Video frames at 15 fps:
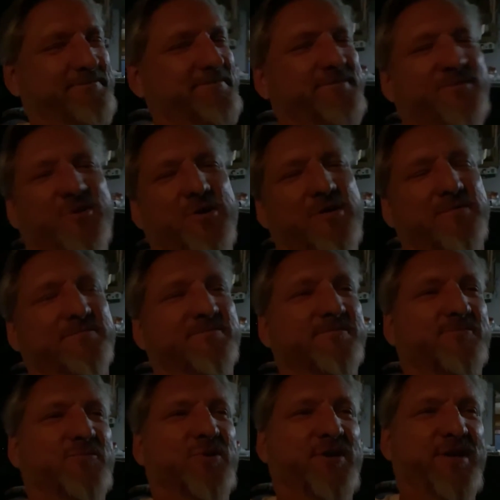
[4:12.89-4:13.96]
So
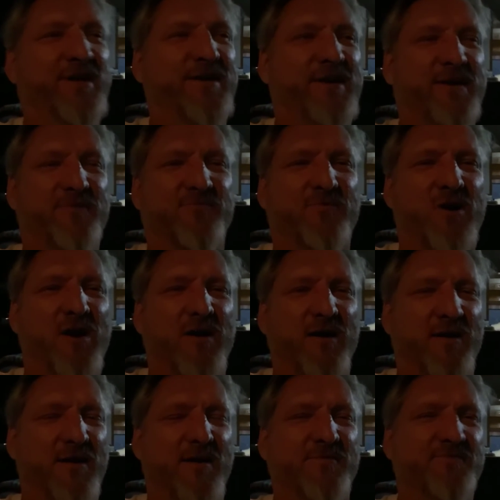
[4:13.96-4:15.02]
we're here
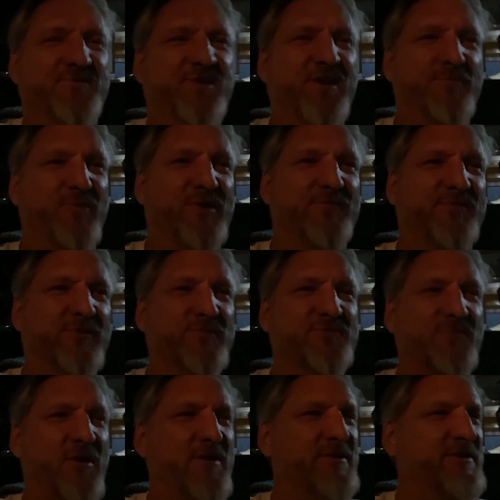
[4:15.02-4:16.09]
at Gene Winfield's
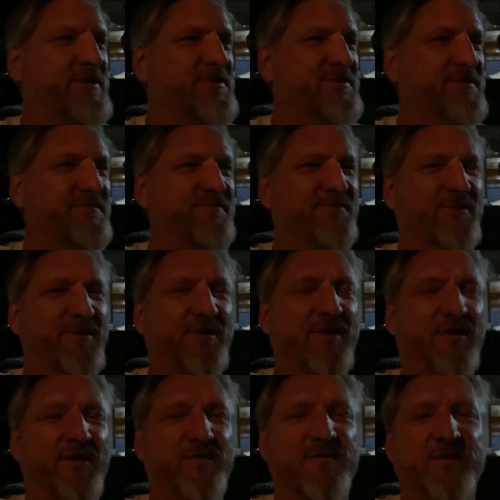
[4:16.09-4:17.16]
Rod & Custom for
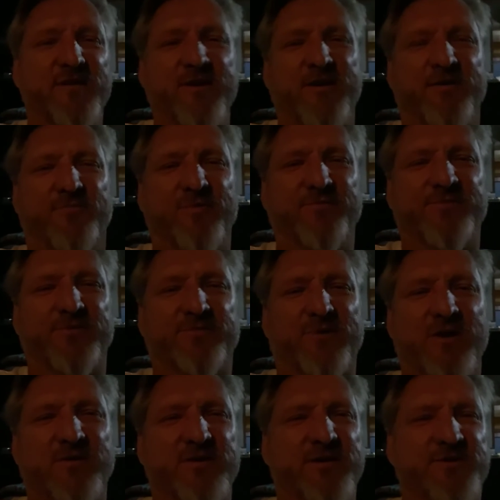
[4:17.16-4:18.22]
the Winfield
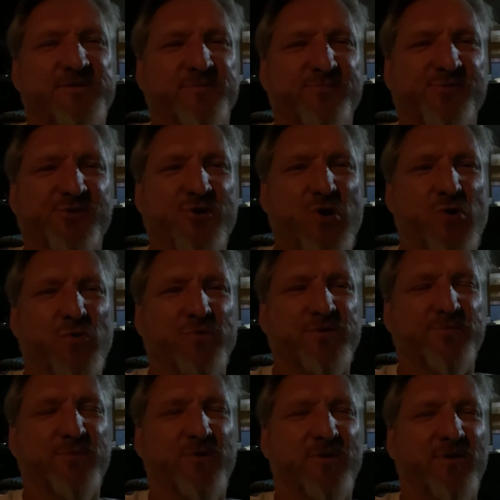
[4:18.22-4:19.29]
Rod & Custom show
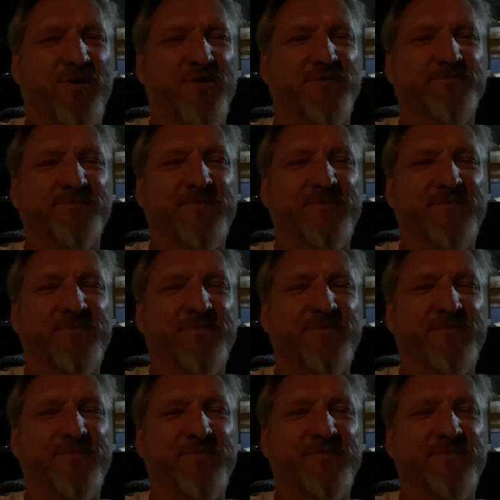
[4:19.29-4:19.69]
tomorrow.